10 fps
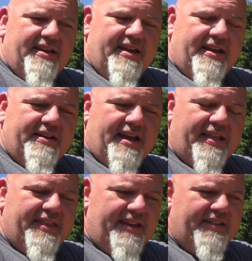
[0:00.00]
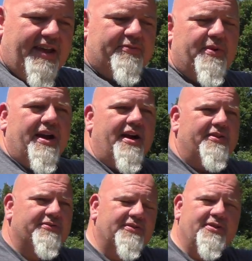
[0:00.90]
And I think that's
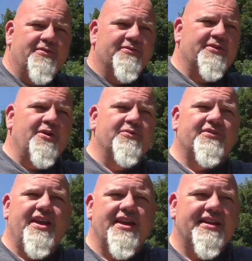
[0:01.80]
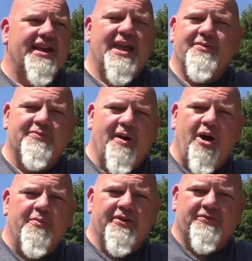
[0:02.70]
because, there's an old saying, aim
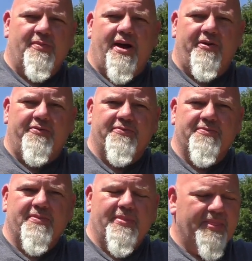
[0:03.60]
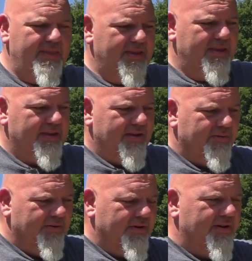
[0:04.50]
small, miss small.
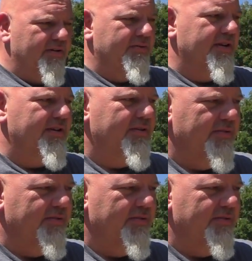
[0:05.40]
Well, on a